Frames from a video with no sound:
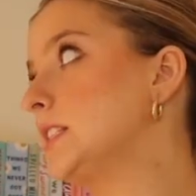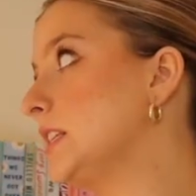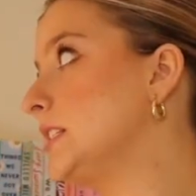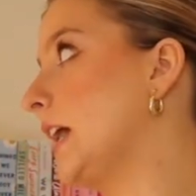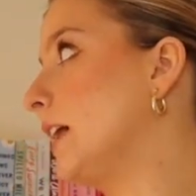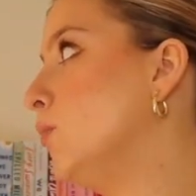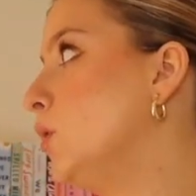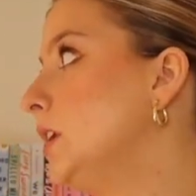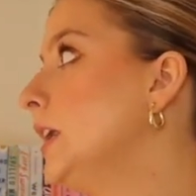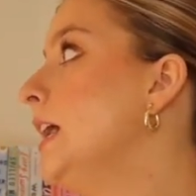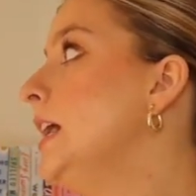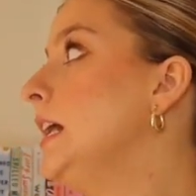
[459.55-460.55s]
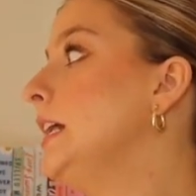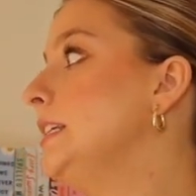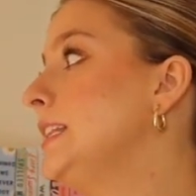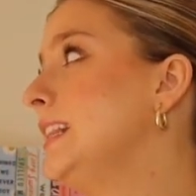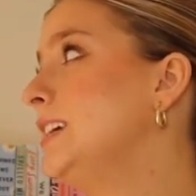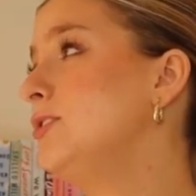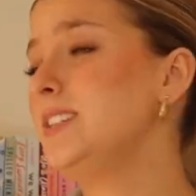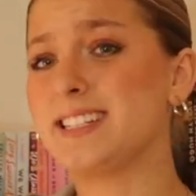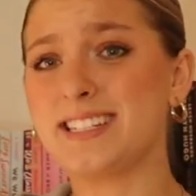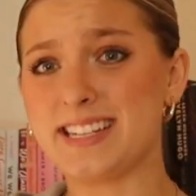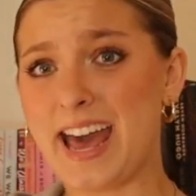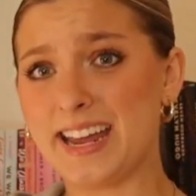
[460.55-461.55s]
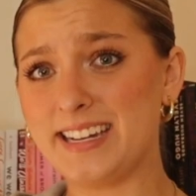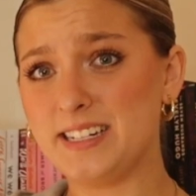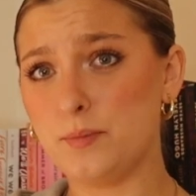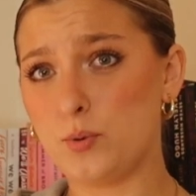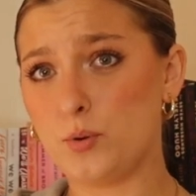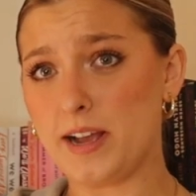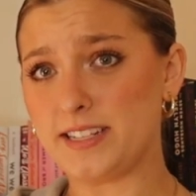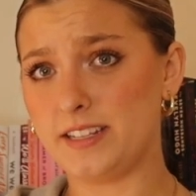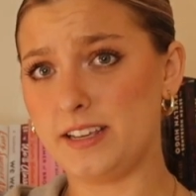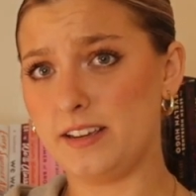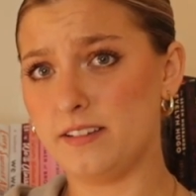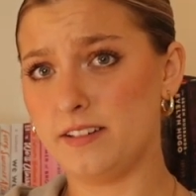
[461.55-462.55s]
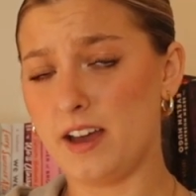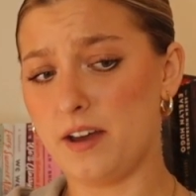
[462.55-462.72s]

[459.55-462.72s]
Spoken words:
The second one is a little sad and depressy.